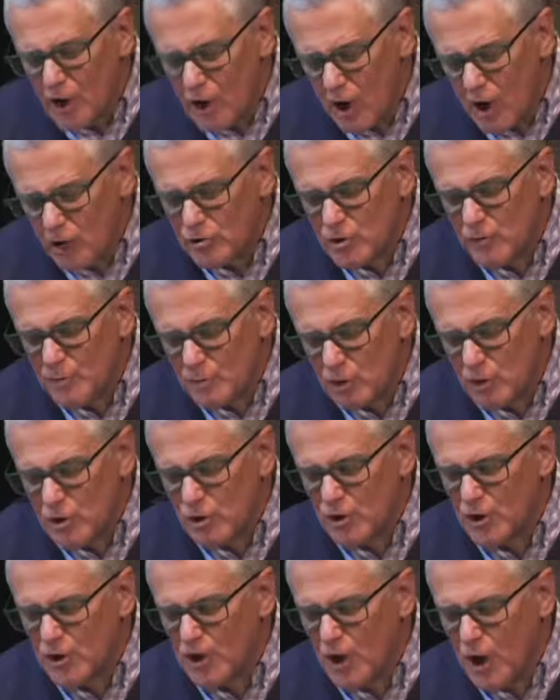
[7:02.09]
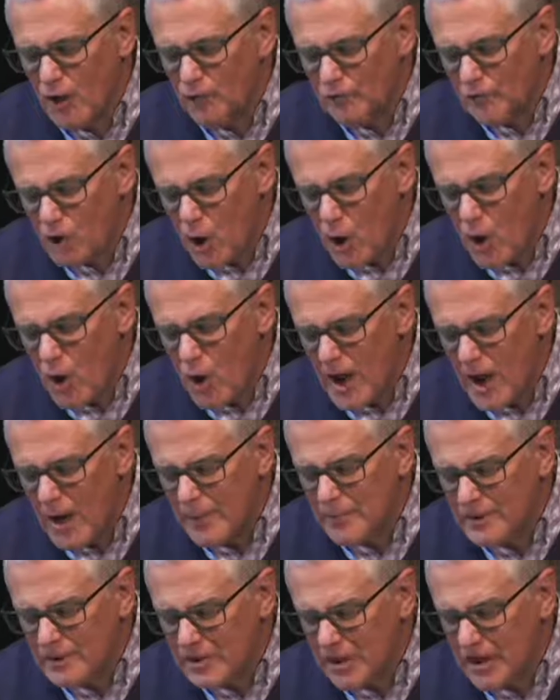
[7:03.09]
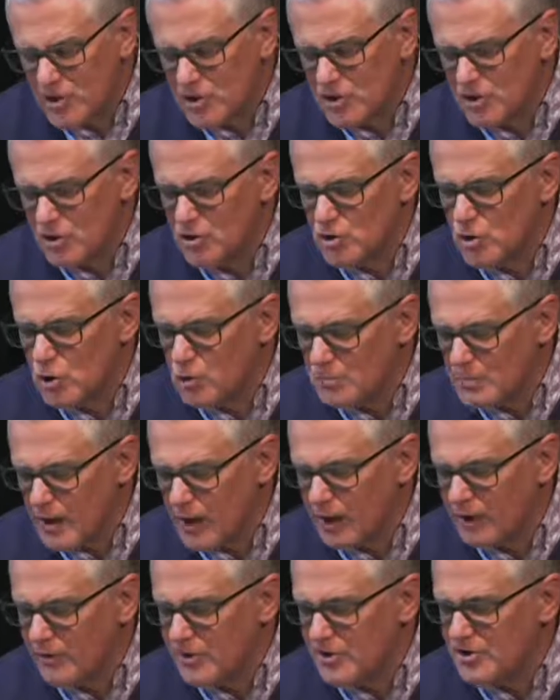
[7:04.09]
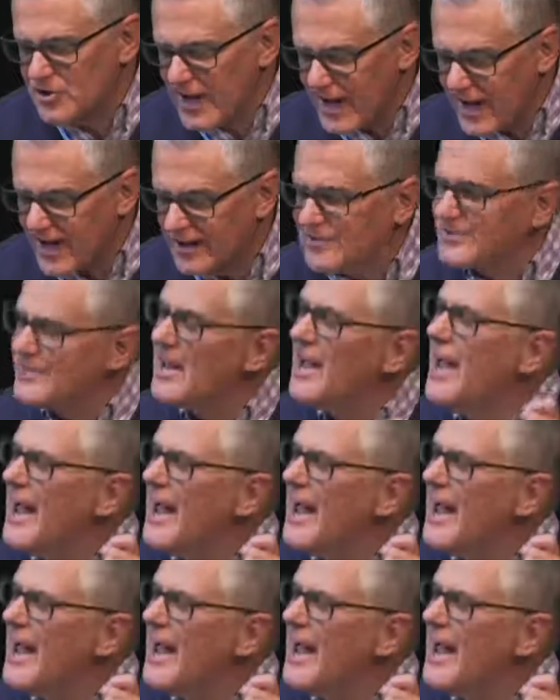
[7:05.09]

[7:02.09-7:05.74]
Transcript: contribution of cohabitation to marriage has